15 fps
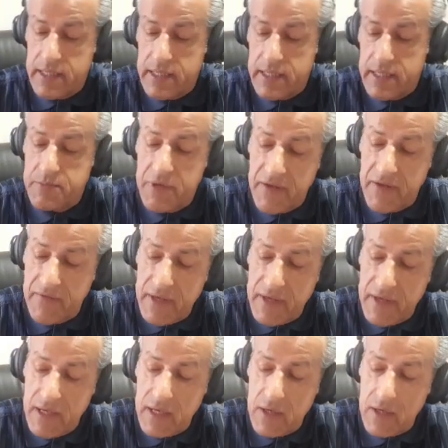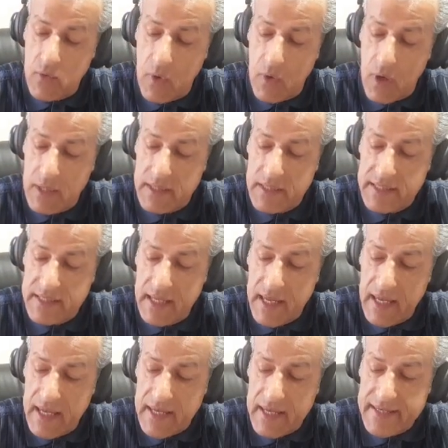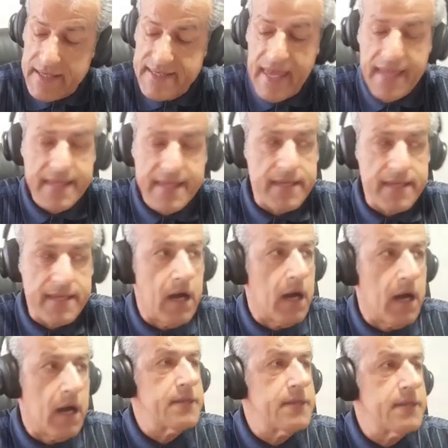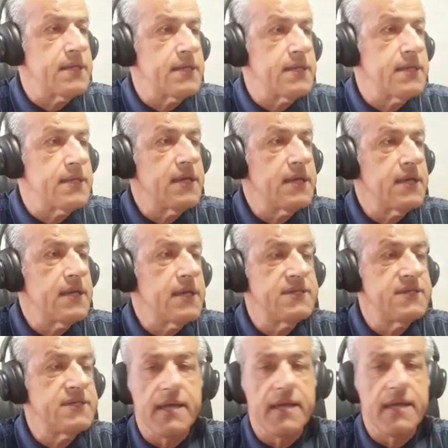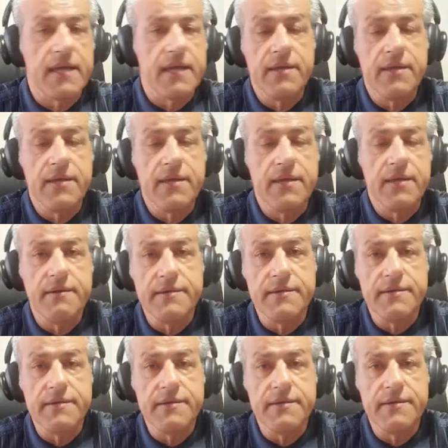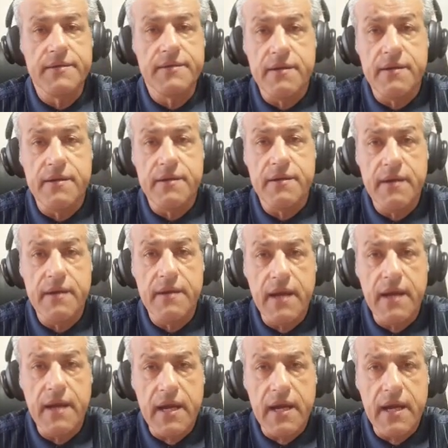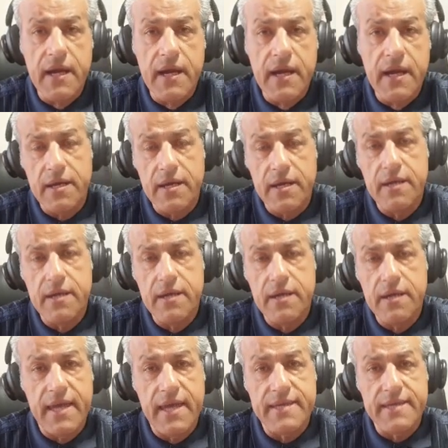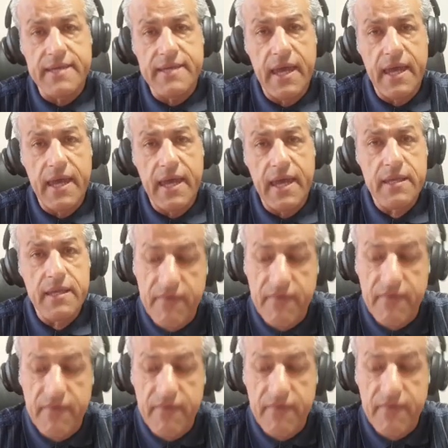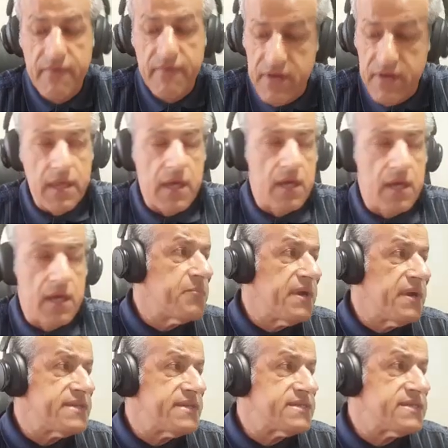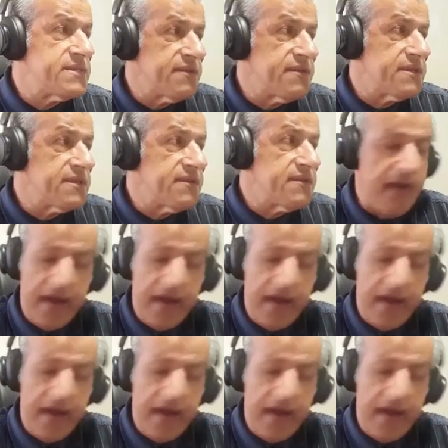PV equals ZRT. It means that there is a correction here, Z, which they call it compressibility factor.